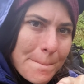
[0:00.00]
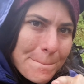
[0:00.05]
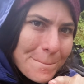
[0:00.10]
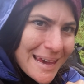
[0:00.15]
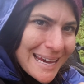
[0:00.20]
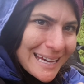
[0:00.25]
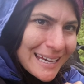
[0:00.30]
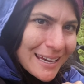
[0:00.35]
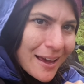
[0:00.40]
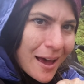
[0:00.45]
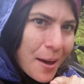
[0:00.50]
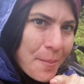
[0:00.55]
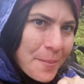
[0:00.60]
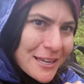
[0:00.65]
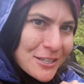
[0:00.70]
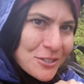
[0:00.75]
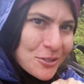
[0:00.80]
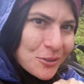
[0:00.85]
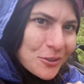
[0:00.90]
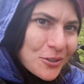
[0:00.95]
Make a
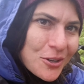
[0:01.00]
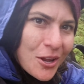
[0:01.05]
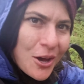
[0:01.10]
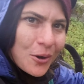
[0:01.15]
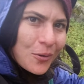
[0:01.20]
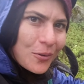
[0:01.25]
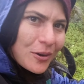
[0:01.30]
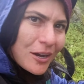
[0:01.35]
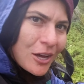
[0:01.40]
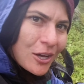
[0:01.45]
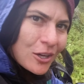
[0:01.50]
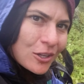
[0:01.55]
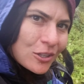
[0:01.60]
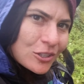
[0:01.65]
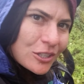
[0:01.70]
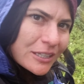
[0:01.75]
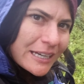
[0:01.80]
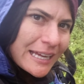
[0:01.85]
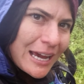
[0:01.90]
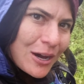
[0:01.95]
mental note.
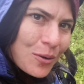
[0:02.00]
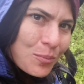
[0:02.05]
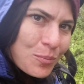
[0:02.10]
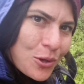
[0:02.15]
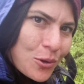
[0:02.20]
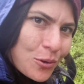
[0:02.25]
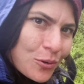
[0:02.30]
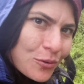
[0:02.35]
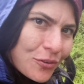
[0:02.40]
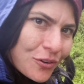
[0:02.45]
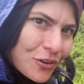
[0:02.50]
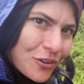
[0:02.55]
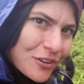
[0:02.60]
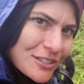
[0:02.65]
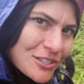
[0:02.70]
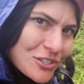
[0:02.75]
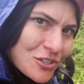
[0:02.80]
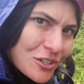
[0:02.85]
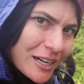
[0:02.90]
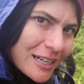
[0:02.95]
Look at how beautiful
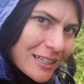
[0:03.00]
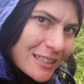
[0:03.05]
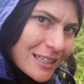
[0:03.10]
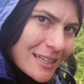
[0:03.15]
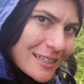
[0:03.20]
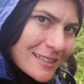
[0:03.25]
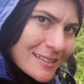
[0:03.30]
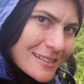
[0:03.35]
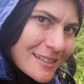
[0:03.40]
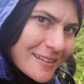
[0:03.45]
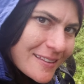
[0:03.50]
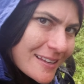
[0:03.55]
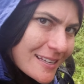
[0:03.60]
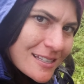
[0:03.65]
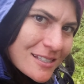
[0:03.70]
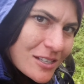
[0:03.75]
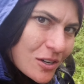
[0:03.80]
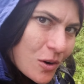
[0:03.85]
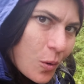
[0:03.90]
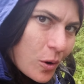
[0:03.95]
this trail is. This
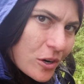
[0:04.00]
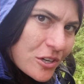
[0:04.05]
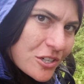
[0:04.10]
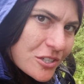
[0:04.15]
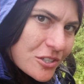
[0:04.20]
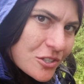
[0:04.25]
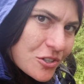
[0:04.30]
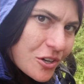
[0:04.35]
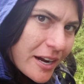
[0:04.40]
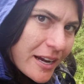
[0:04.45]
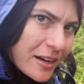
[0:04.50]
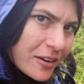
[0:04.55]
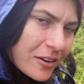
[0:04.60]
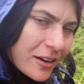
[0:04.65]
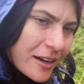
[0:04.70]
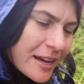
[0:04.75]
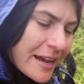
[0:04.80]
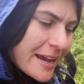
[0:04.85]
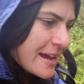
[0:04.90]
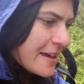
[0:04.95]
is a gorgeous trail.
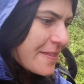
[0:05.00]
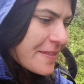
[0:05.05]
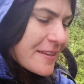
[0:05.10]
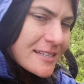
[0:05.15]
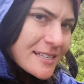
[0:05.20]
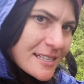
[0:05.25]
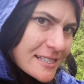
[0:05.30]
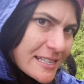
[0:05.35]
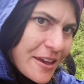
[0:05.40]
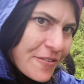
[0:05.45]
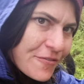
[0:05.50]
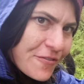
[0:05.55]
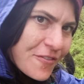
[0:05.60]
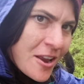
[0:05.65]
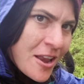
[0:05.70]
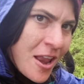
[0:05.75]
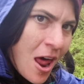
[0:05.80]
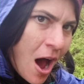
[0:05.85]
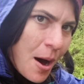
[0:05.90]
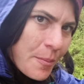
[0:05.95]
This is a
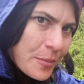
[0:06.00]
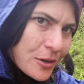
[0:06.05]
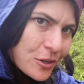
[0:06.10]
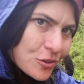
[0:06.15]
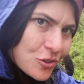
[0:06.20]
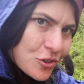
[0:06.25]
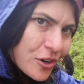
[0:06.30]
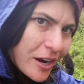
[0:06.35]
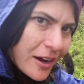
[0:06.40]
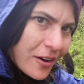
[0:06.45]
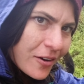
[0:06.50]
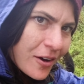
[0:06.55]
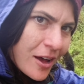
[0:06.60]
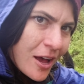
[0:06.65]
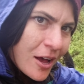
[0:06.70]
phenomenal trail.